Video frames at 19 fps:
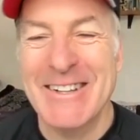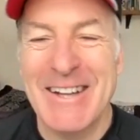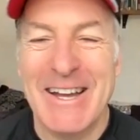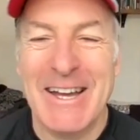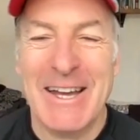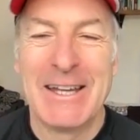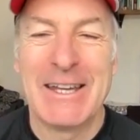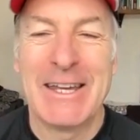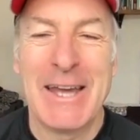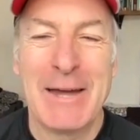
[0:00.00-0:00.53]

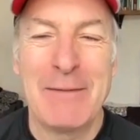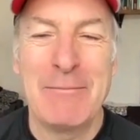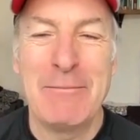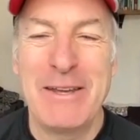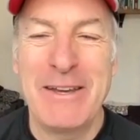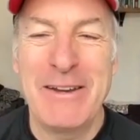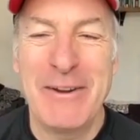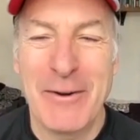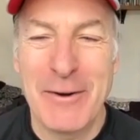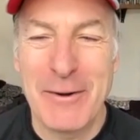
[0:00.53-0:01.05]
It can be
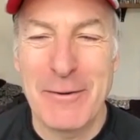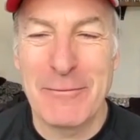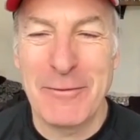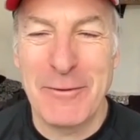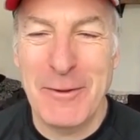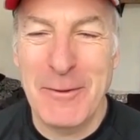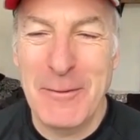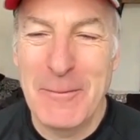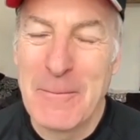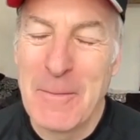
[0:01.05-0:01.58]

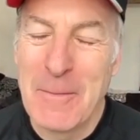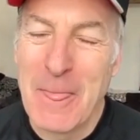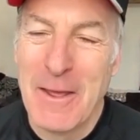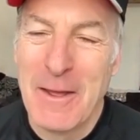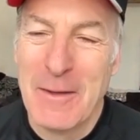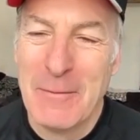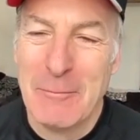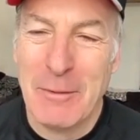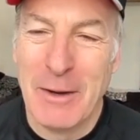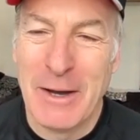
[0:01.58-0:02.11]
hurtful,
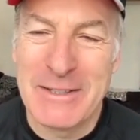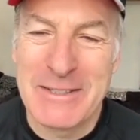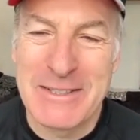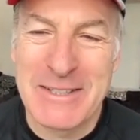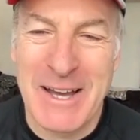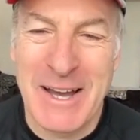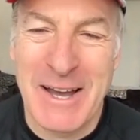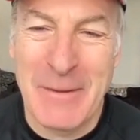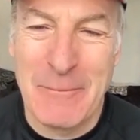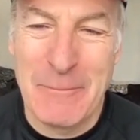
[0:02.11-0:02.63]
but
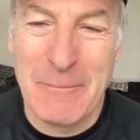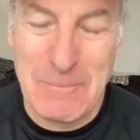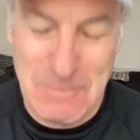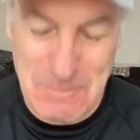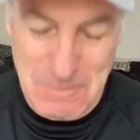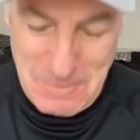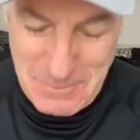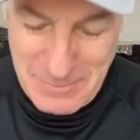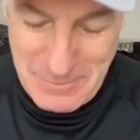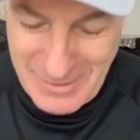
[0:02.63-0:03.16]

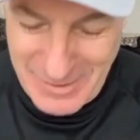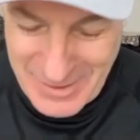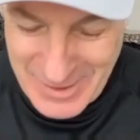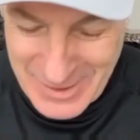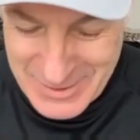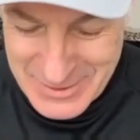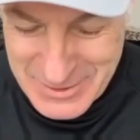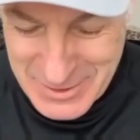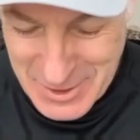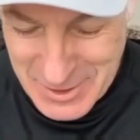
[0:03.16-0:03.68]

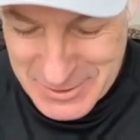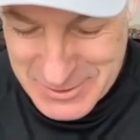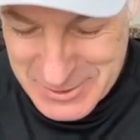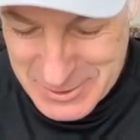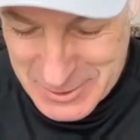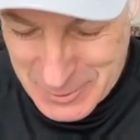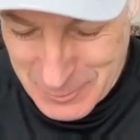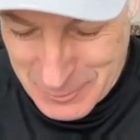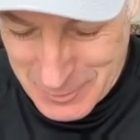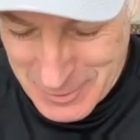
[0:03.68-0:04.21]
it's
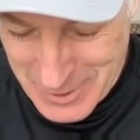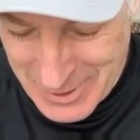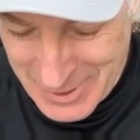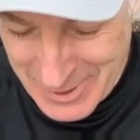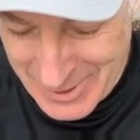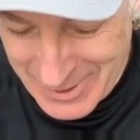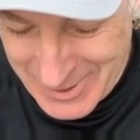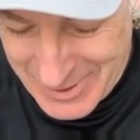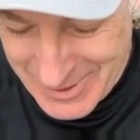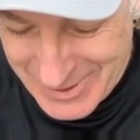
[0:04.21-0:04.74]

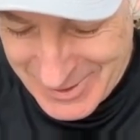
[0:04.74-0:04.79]
also